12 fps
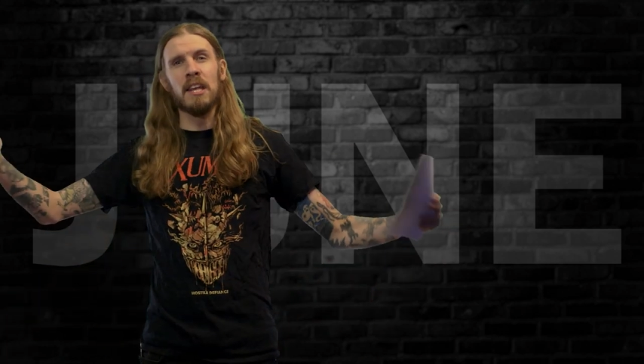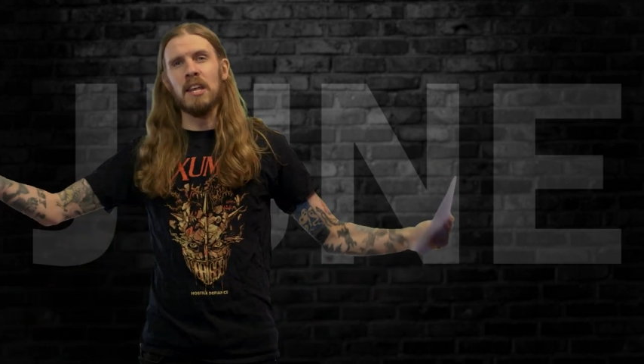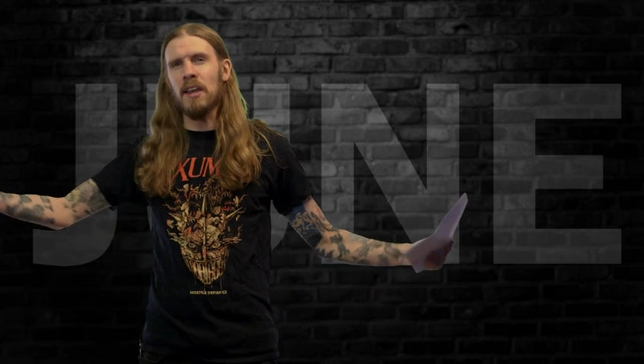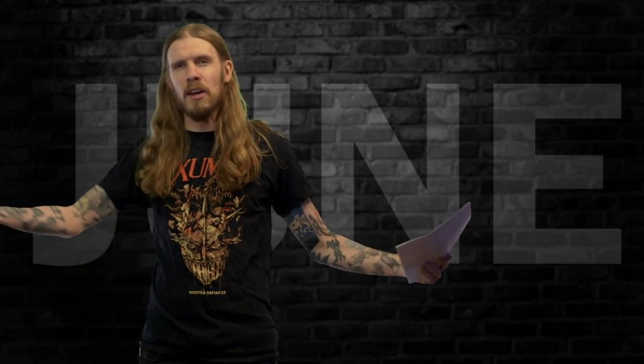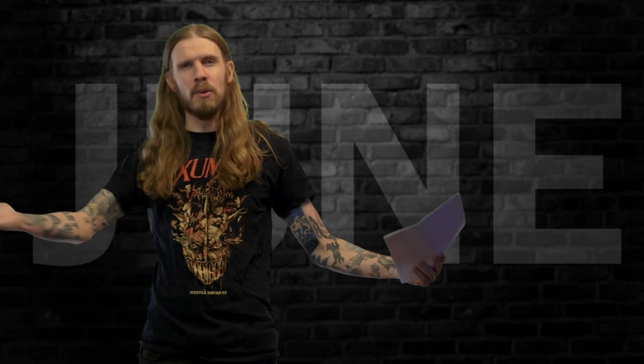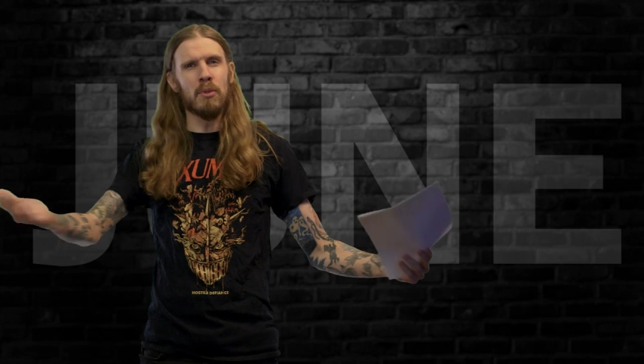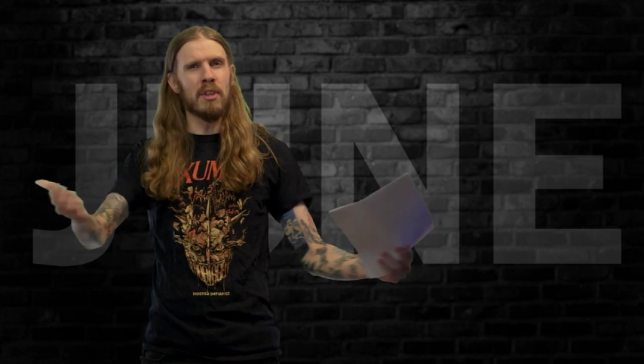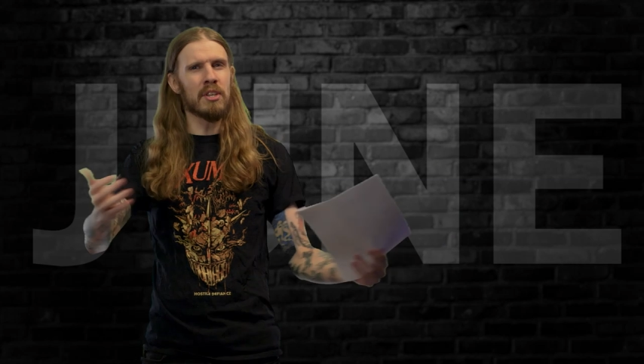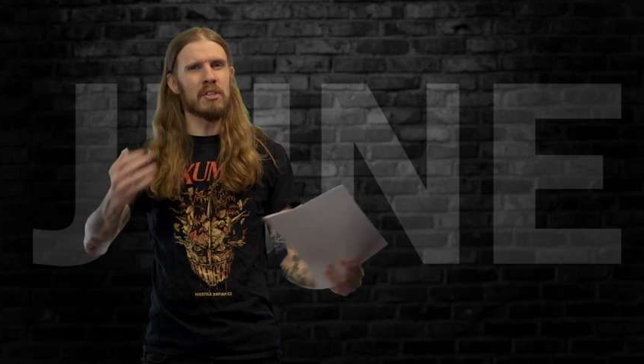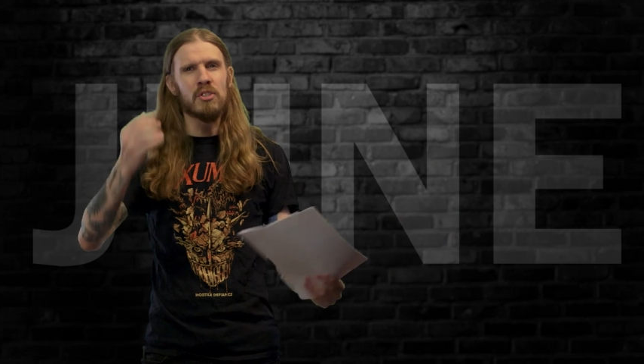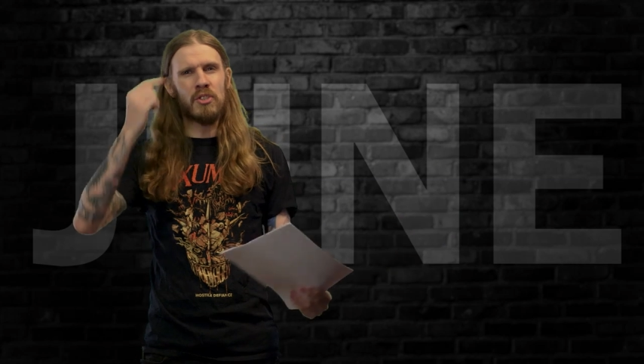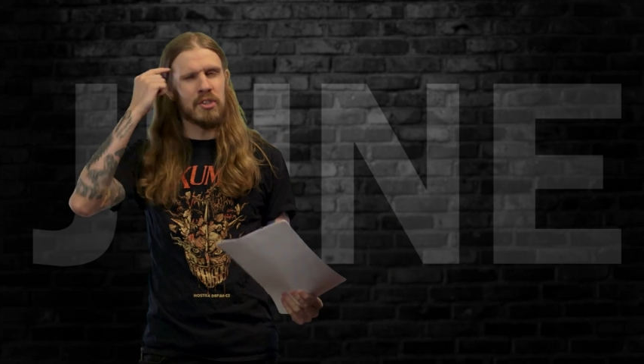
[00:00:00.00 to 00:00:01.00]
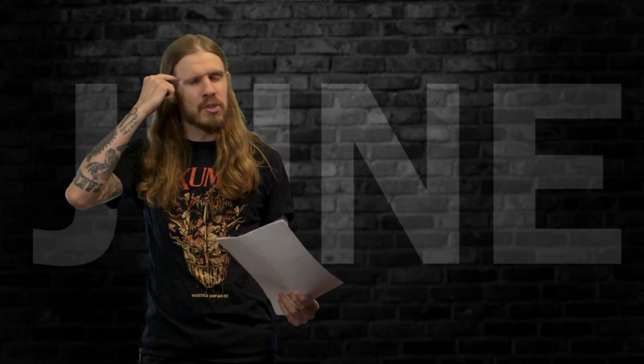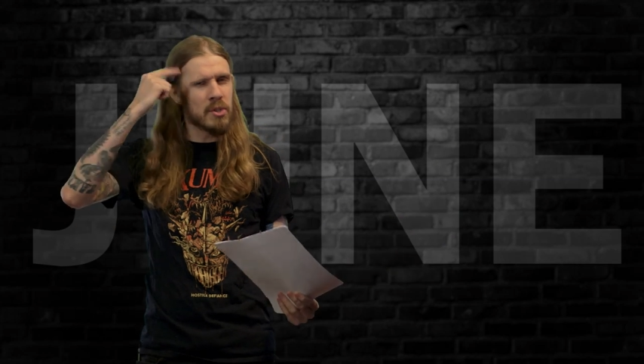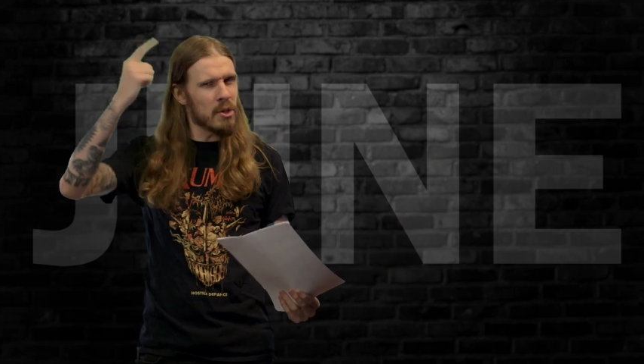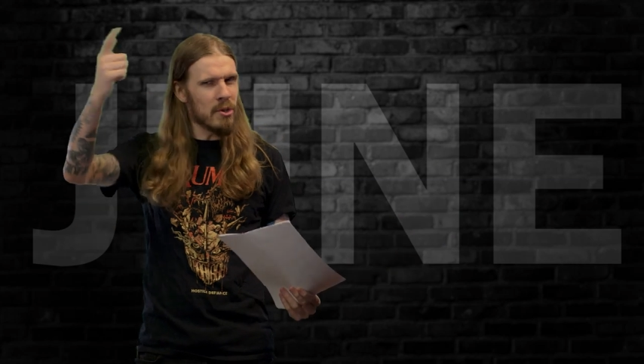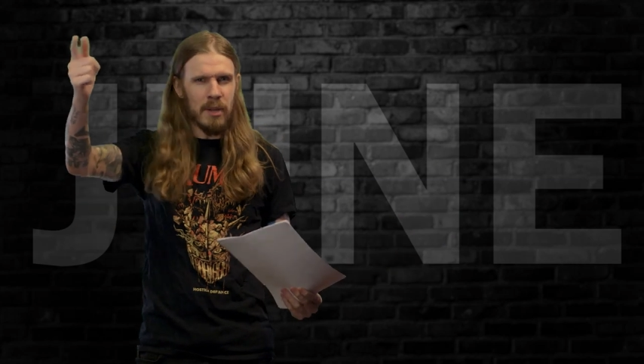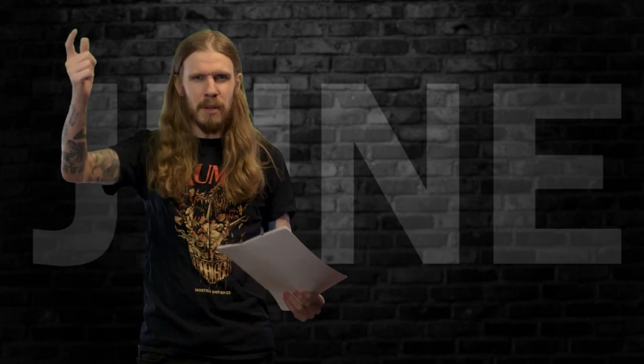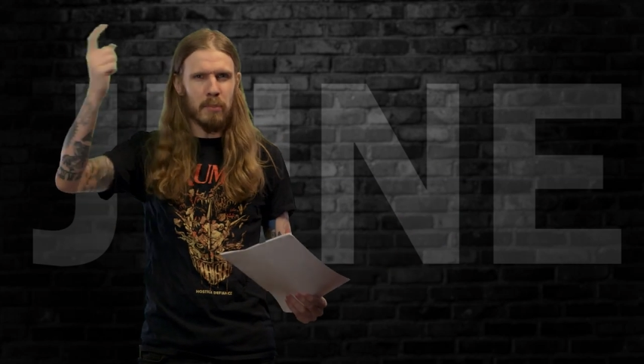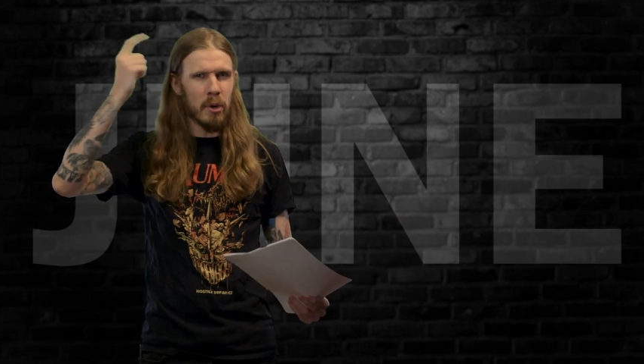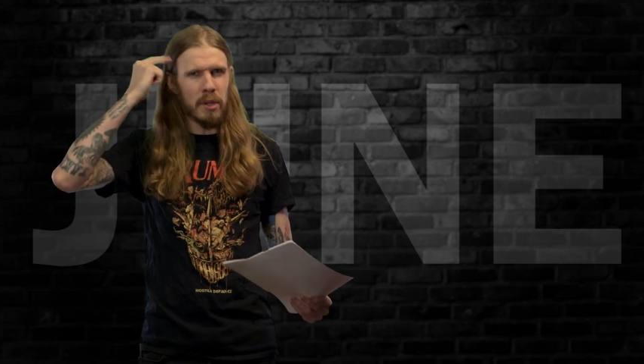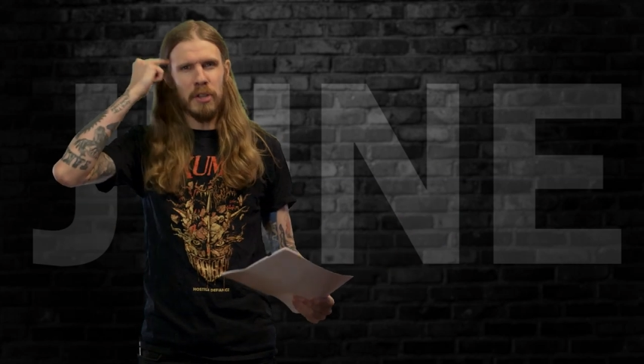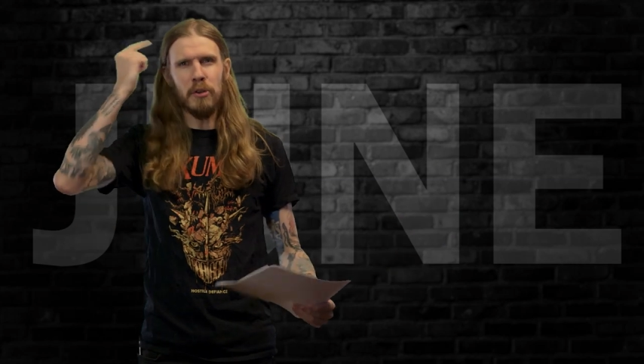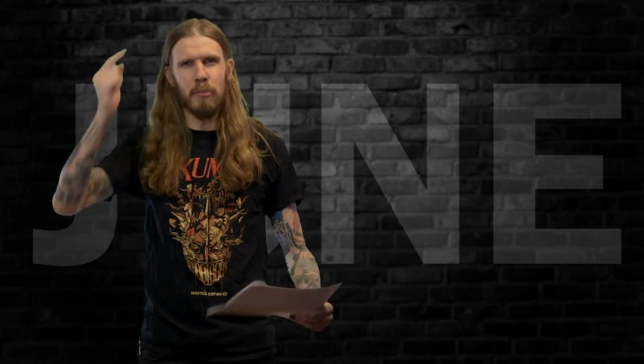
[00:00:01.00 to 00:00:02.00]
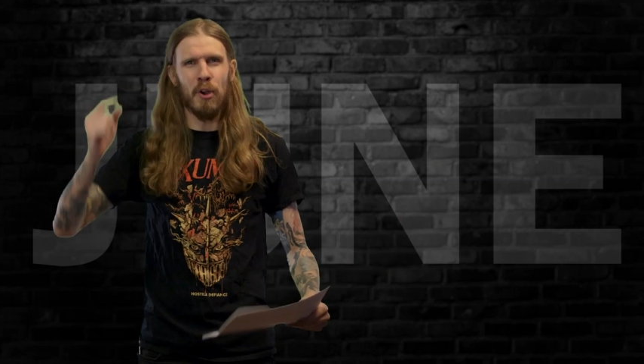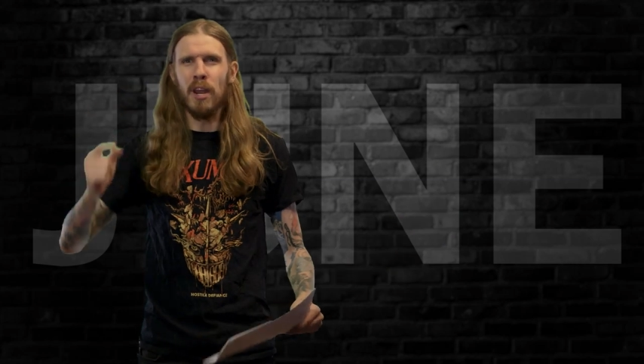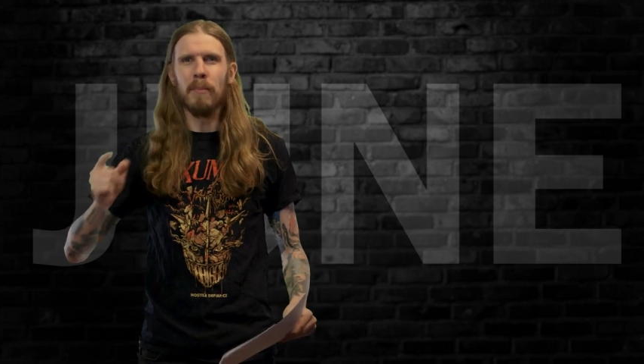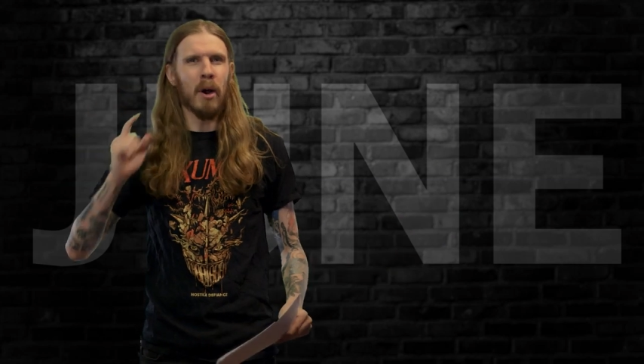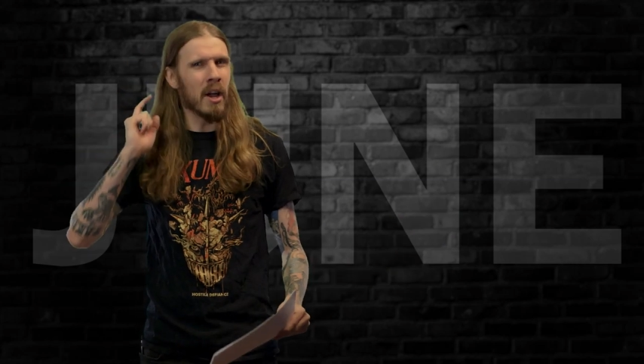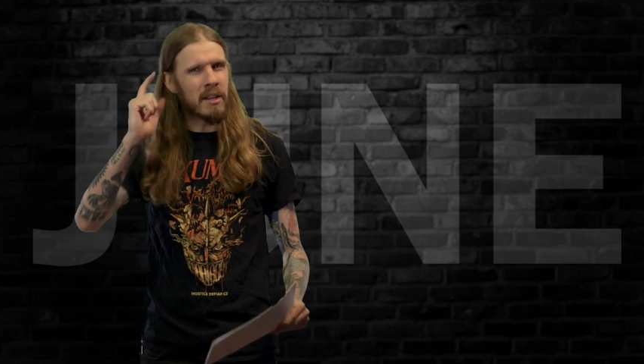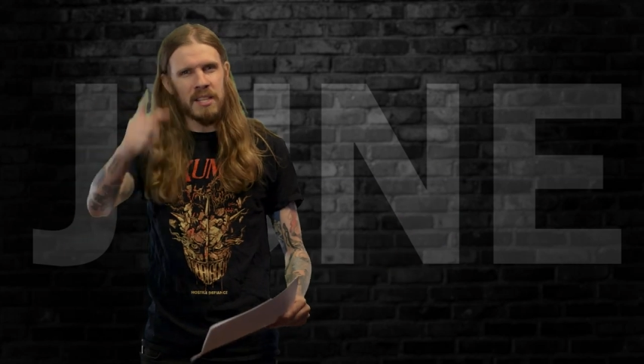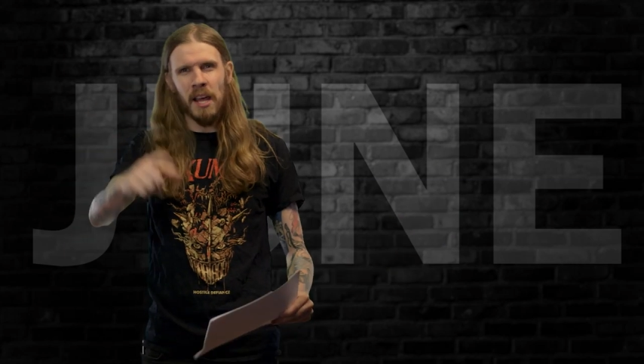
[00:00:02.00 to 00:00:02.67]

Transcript: You know, this is just so you can put in your brain box,